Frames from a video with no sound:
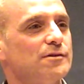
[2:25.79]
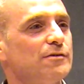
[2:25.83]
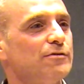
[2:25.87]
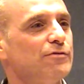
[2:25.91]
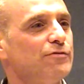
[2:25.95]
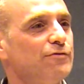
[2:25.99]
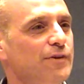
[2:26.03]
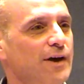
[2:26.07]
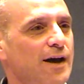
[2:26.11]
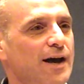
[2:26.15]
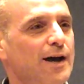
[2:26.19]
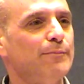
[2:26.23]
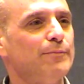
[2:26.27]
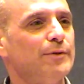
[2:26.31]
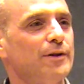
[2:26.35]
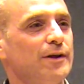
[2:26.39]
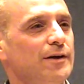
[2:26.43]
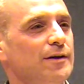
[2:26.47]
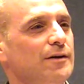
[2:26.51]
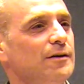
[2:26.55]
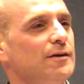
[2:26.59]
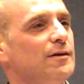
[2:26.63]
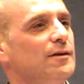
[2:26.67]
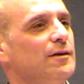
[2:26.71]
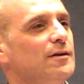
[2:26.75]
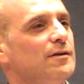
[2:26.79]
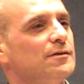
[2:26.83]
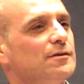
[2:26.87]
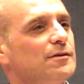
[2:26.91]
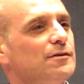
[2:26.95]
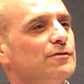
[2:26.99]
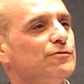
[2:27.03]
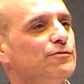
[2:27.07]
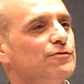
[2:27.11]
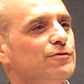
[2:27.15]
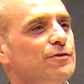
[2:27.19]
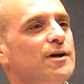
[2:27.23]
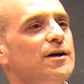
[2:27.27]
to family,
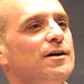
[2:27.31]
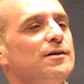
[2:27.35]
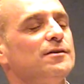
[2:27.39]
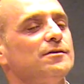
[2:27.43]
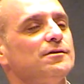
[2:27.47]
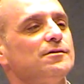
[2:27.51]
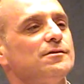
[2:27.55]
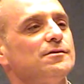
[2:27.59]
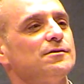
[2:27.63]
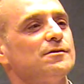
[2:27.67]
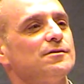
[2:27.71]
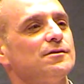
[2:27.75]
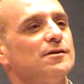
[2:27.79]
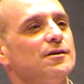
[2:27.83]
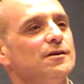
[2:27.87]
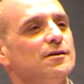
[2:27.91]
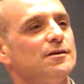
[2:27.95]
to friends,